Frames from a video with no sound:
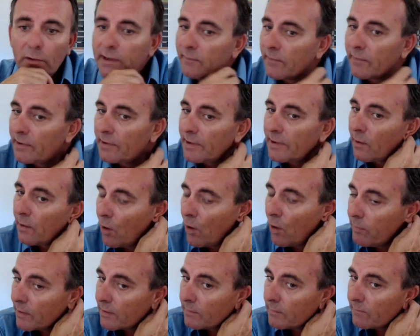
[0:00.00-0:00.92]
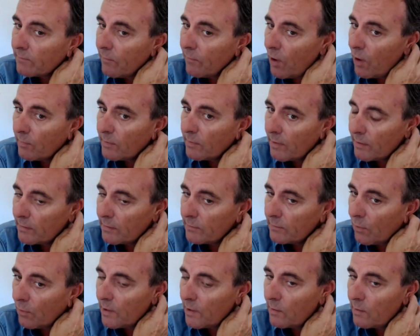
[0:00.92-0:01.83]
And if anyone doesn't know what
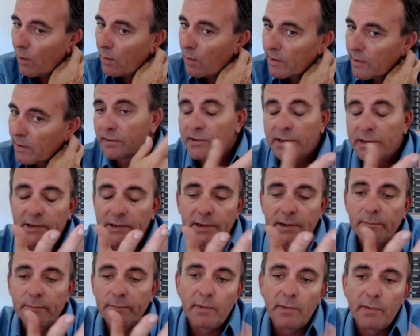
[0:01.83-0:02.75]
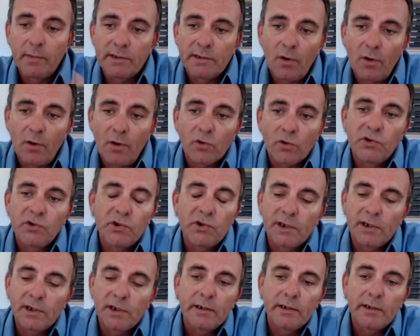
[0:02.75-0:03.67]
aerobic means, it just simply means
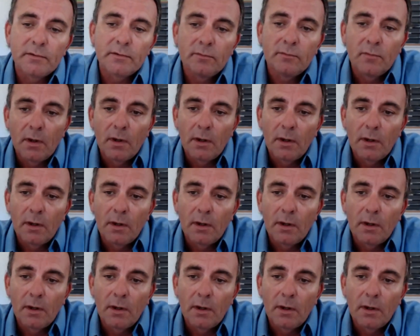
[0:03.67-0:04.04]
oxygenated.